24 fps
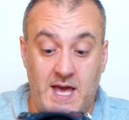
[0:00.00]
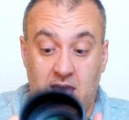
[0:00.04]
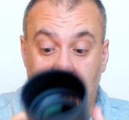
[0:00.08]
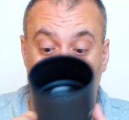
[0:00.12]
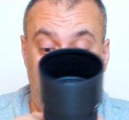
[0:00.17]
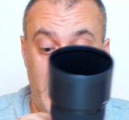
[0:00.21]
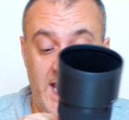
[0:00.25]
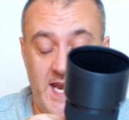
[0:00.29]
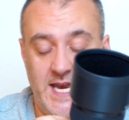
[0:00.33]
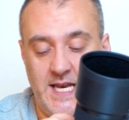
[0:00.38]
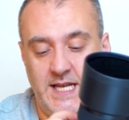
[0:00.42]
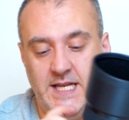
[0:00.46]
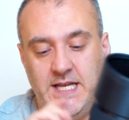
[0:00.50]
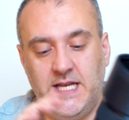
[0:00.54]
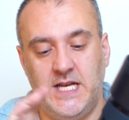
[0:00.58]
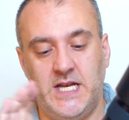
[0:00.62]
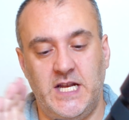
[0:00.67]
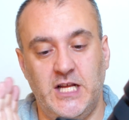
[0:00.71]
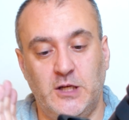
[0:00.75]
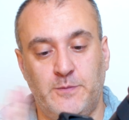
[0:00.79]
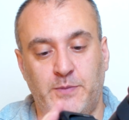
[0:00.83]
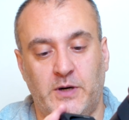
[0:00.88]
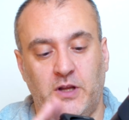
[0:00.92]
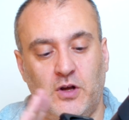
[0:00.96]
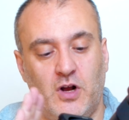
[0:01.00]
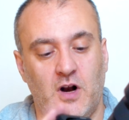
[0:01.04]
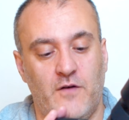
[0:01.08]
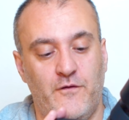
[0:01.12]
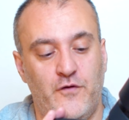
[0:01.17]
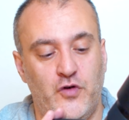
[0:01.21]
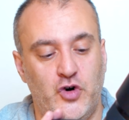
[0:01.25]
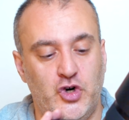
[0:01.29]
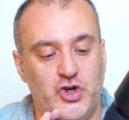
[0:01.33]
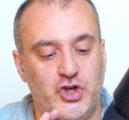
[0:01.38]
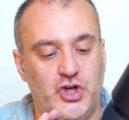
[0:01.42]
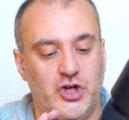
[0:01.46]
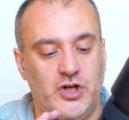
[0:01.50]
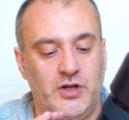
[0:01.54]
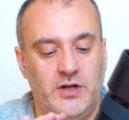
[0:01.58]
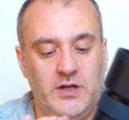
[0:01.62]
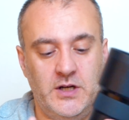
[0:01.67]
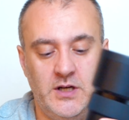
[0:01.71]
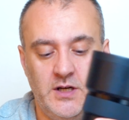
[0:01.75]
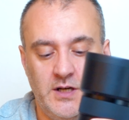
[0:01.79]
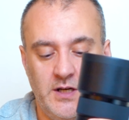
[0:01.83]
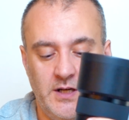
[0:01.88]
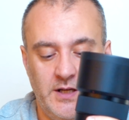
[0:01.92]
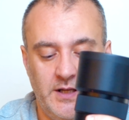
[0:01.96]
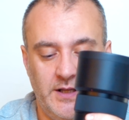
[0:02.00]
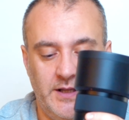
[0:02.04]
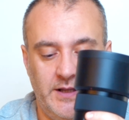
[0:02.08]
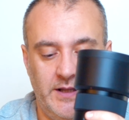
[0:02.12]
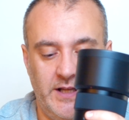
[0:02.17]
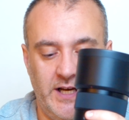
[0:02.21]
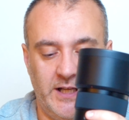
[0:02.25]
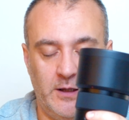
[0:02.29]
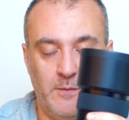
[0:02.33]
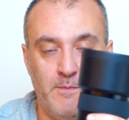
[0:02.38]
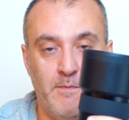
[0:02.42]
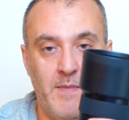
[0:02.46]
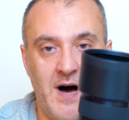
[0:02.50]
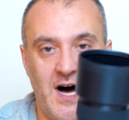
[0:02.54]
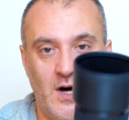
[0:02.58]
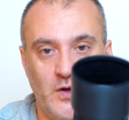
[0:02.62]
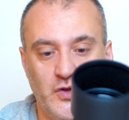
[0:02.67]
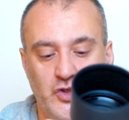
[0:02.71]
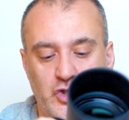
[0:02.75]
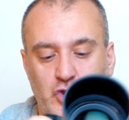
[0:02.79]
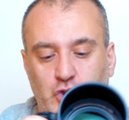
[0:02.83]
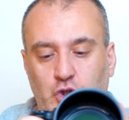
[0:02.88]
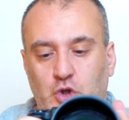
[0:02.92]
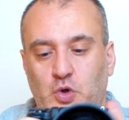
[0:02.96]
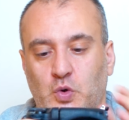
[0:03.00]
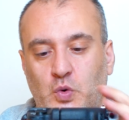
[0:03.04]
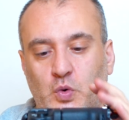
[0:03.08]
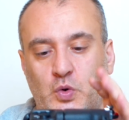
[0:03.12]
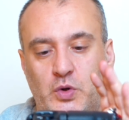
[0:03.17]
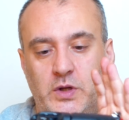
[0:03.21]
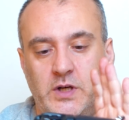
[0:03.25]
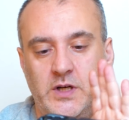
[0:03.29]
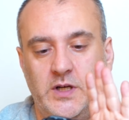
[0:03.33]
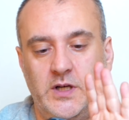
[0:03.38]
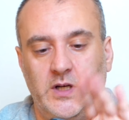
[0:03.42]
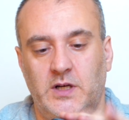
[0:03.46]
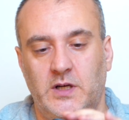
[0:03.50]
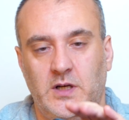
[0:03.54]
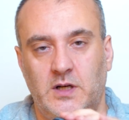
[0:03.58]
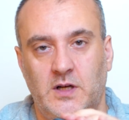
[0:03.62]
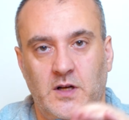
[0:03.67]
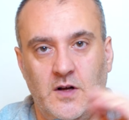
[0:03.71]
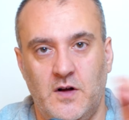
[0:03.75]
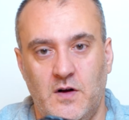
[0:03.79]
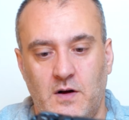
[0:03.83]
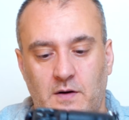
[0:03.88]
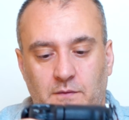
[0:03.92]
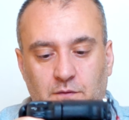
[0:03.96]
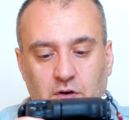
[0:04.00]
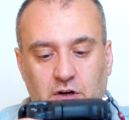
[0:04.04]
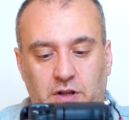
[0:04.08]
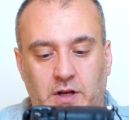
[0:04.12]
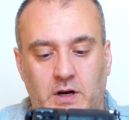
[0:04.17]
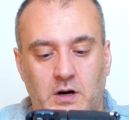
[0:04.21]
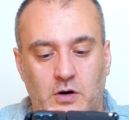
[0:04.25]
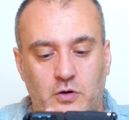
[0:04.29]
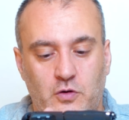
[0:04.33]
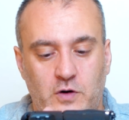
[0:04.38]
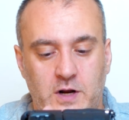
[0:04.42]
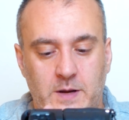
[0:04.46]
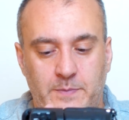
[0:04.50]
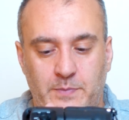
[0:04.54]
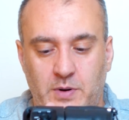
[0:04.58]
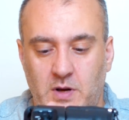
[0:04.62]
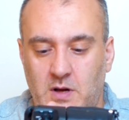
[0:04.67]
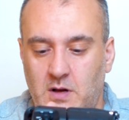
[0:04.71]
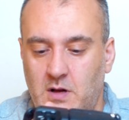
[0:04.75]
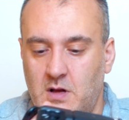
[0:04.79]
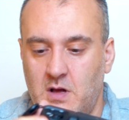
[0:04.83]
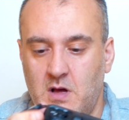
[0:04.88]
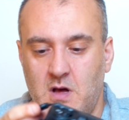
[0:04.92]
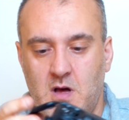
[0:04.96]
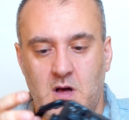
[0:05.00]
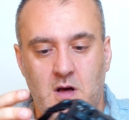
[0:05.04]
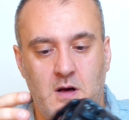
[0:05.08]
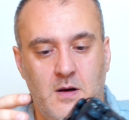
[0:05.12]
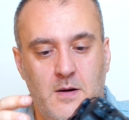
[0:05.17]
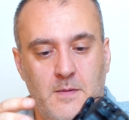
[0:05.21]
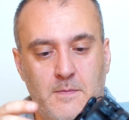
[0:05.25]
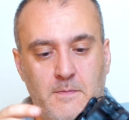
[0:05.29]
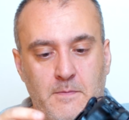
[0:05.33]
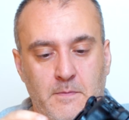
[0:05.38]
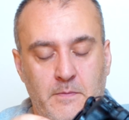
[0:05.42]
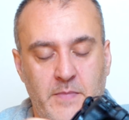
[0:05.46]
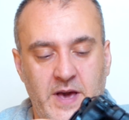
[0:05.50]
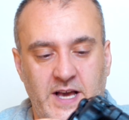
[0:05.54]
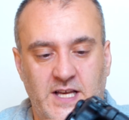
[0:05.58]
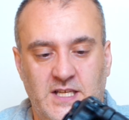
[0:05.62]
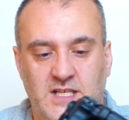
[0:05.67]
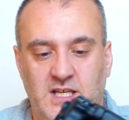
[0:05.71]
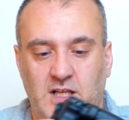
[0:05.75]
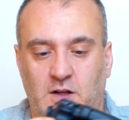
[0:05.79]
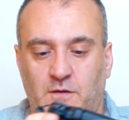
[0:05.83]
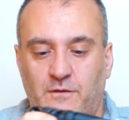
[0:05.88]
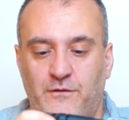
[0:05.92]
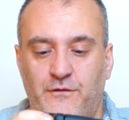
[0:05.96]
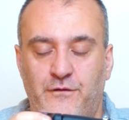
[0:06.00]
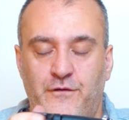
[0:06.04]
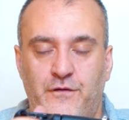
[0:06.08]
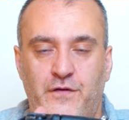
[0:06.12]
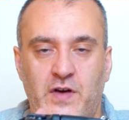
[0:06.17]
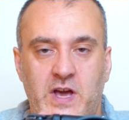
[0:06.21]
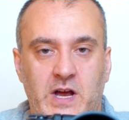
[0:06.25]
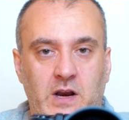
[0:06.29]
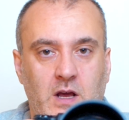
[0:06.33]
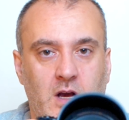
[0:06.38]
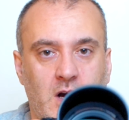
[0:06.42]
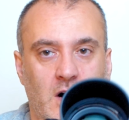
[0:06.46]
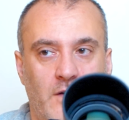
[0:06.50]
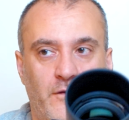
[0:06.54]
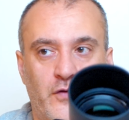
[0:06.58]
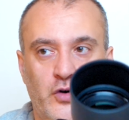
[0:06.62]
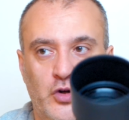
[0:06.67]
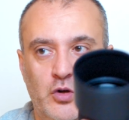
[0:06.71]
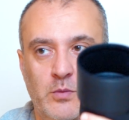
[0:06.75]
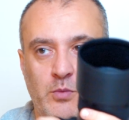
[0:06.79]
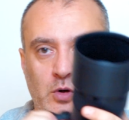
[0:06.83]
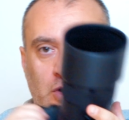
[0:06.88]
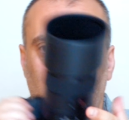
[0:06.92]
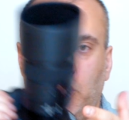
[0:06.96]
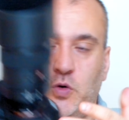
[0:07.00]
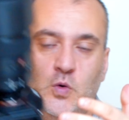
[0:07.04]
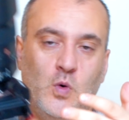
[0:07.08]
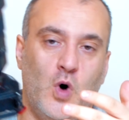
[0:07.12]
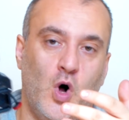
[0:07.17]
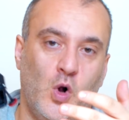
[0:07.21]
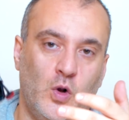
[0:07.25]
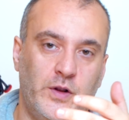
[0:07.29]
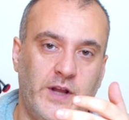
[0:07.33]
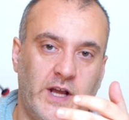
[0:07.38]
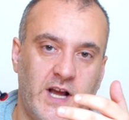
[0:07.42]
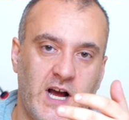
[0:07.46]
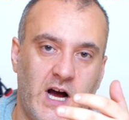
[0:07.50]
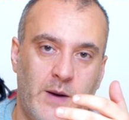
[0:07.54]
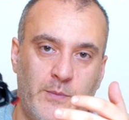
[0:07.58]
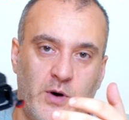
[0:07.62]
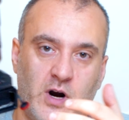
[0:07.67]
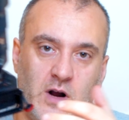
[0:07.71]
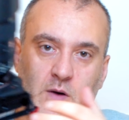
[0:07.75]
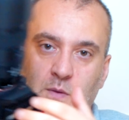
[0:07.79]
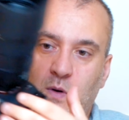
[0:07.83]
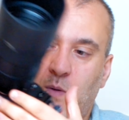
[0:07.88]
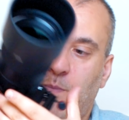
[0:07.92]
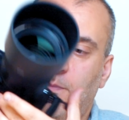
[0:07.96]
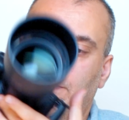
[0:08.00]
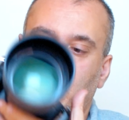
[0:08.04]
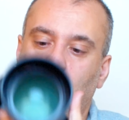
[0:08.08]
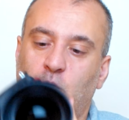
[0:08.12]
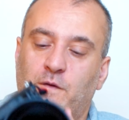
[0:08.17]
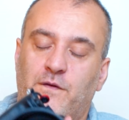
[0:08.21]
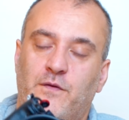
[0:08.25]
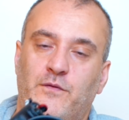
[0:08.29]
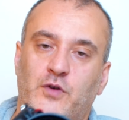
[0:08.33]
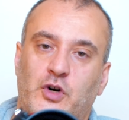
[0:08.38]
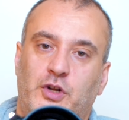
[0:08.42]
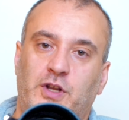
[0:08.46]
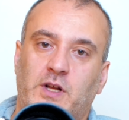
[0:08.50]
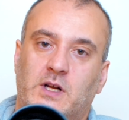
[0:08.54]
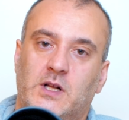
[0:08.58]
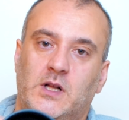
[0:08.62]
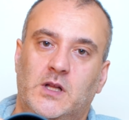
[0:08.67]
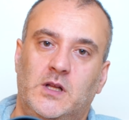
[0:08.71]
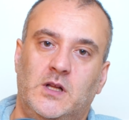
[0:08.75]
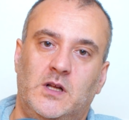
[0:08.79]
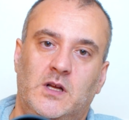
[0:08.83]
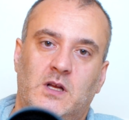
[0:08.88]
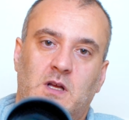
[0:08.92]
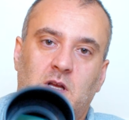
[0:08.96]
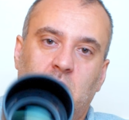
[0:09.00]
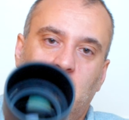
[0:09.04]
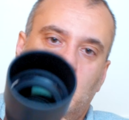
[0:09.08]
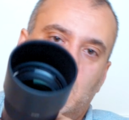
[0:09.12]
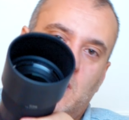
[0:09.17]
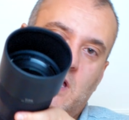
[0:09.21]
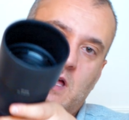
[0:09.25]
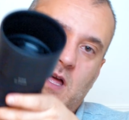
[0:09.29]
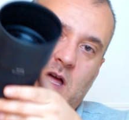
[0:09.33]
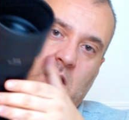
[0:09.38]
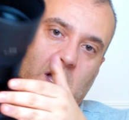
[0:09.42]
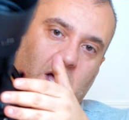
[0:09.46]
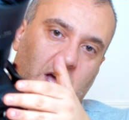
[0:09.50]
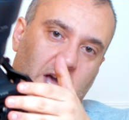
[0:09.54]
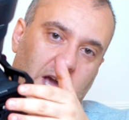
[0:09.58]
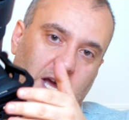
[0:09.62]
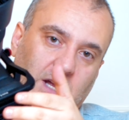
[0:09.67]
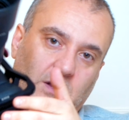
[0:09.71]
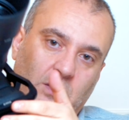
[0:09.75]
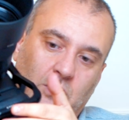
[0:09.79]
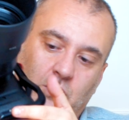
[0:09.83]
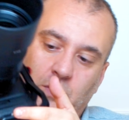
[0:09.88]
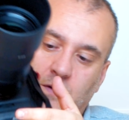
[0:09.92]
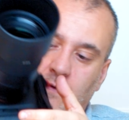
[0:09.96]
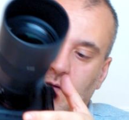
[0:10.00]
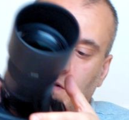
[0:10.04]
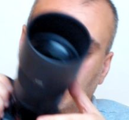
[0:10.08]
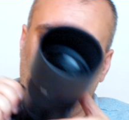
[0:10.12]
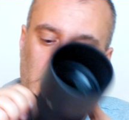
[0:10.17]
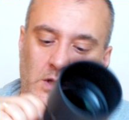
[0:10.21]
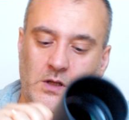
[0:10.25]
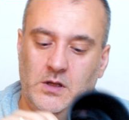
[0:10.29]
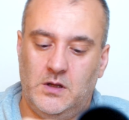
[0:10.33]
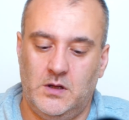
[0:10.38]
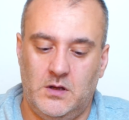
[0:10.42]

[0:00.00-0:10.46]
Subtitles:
And this particular version that mounts to the vertical grip makes it very comfortable to hold the camera both vertical and horizontal.